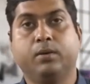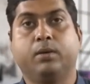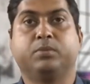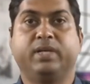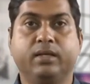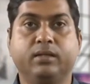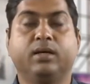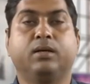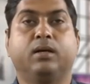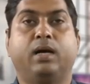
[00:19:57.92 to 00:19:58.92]
Then
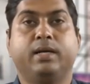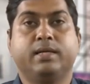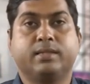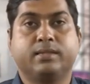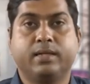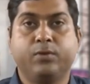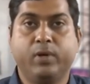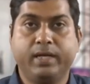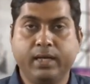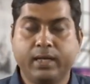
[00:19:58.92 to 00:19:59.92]
the unnecessary
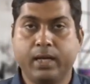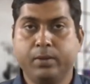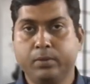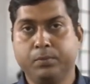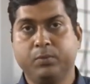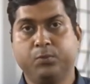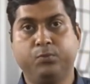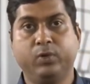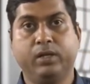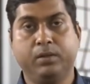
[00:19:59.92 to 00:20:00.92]
waiting time
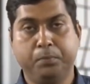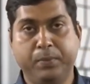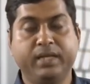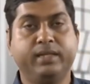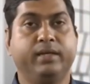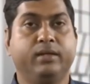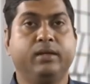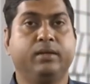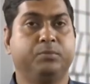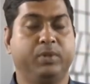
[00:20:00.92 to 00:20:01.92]
will be there
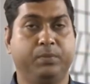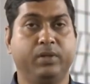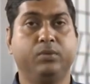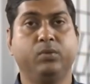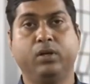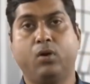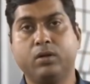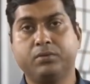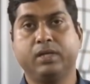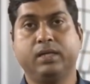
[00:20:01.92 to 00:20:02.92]
people will
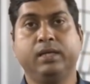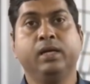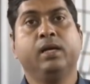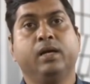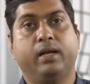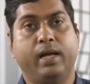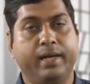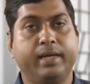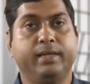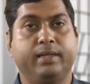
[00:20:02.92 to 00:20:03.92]
not really
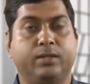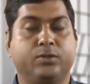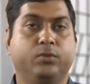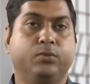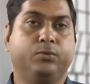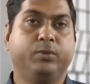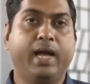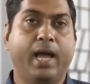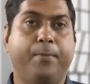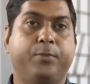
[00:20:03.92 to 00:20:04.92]
liking that. So, we
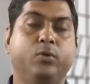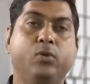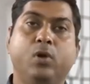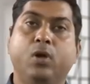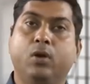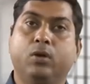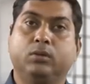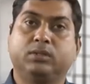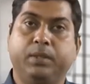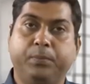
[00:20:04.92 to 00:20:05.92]
have to
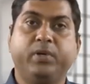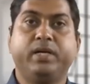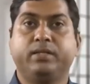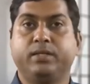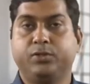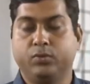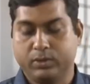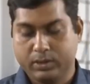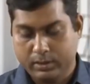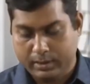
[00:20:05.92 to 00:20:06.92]
separate the
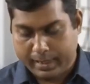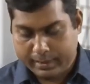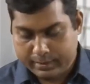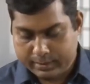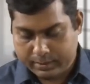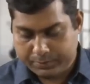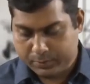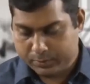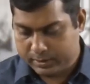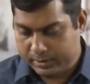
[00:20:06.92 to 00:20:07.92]
zones like this if
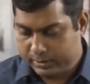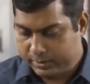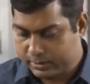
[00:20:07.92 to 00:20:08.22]
you see in this